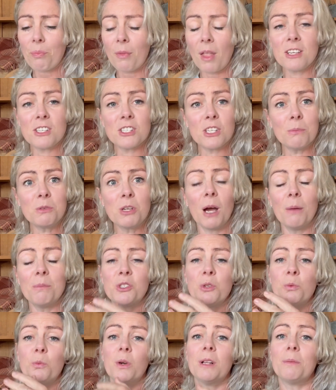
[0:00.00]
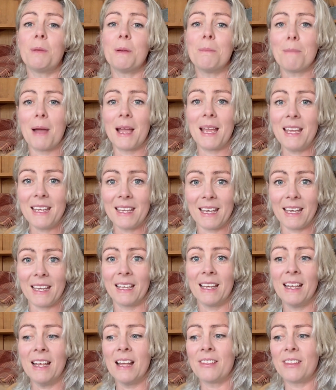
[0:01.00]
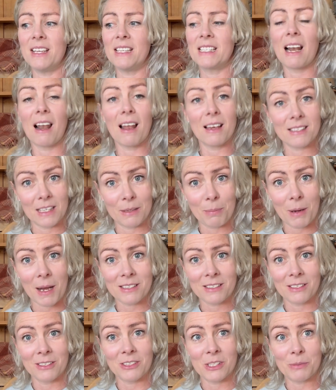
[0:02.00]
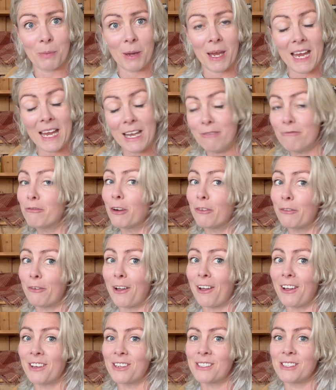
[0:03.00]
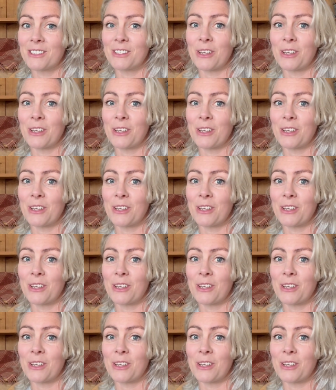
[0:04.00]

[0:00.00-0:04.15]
sometimes you will be making these classic patterns, but in reverse,